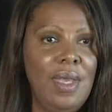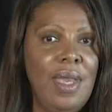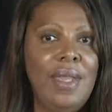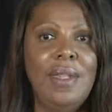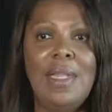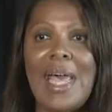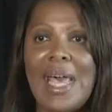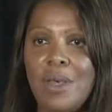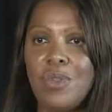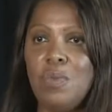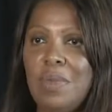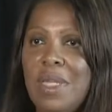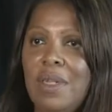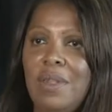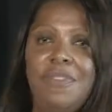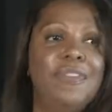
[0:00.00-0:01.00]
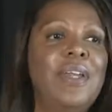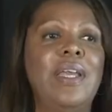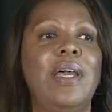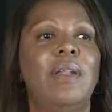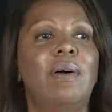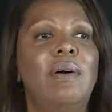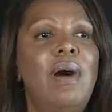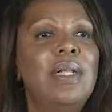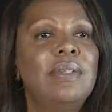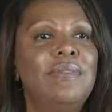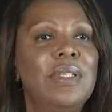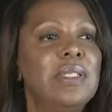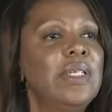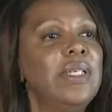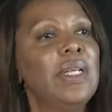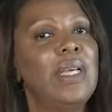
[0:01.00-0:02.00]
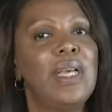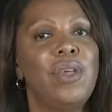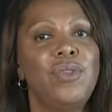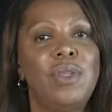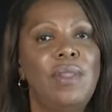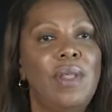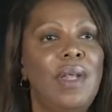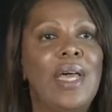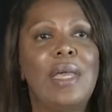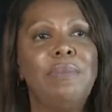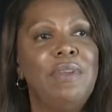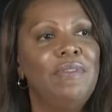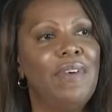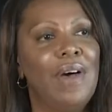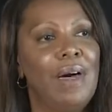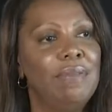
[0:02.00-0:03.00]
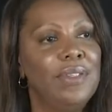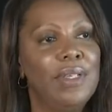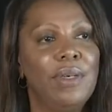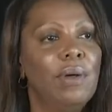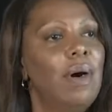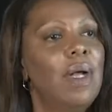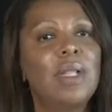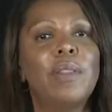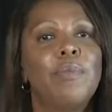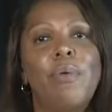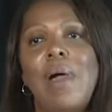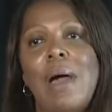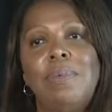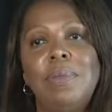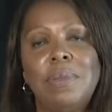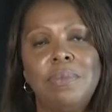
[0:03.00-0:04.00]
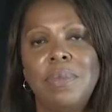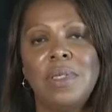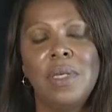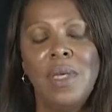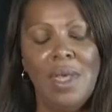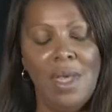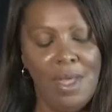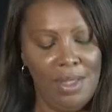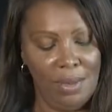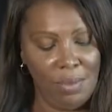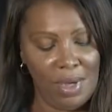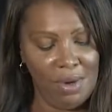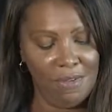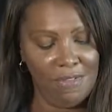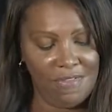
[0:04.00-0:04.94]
and allows me to forget all of the litigation that I am involved in and all of the problems that we are